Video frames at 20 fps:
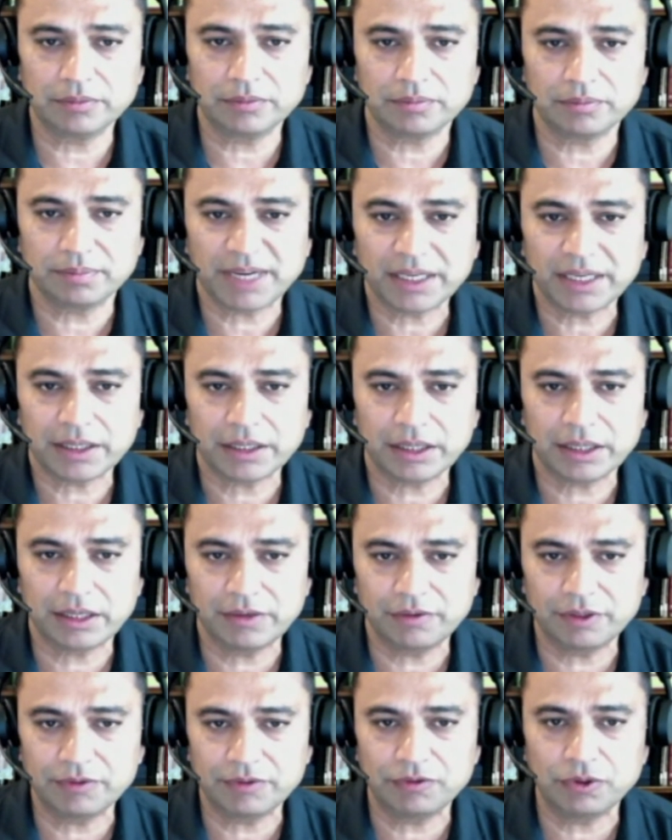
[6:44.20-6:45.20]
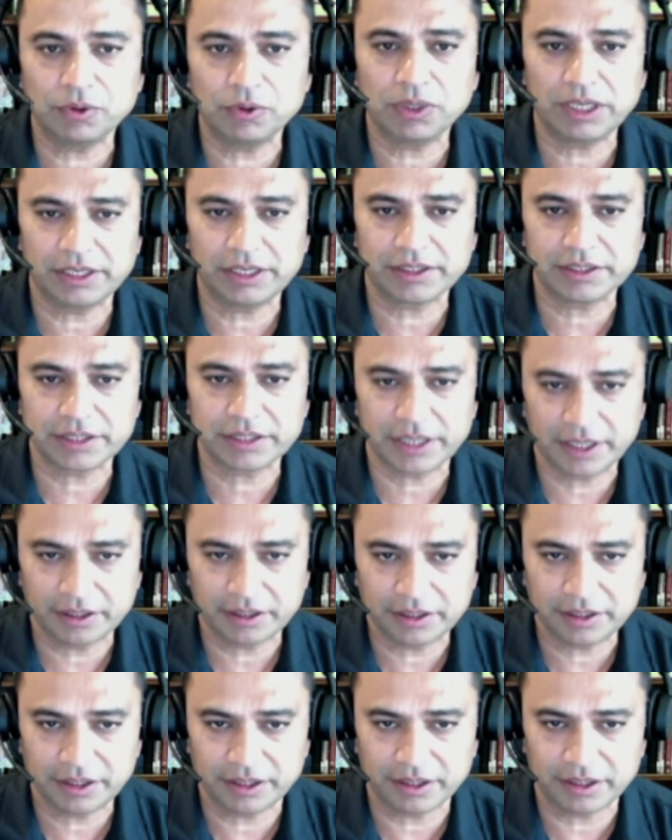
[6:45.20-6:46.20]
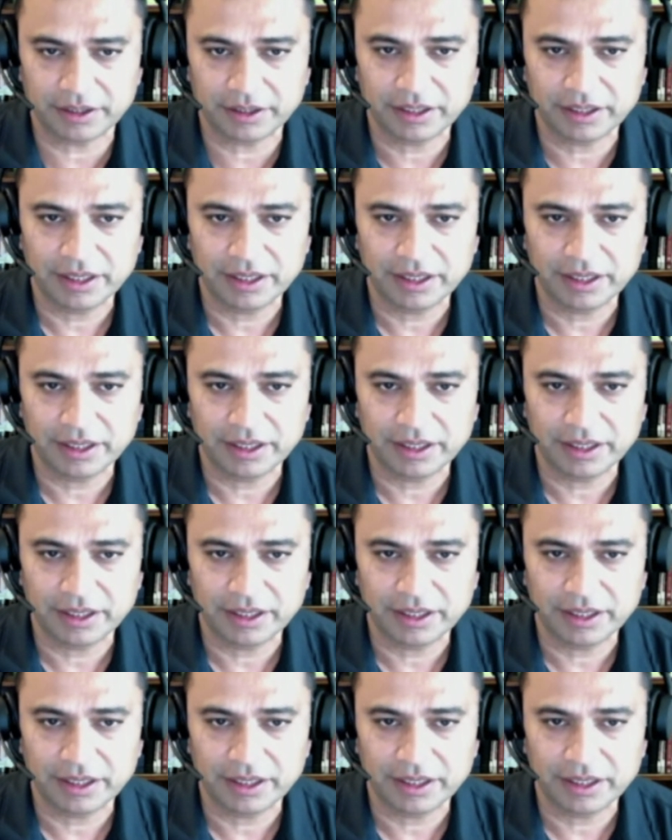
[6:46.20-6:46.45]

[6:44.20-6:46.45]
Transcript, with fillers: practically with few clicks kind of thing.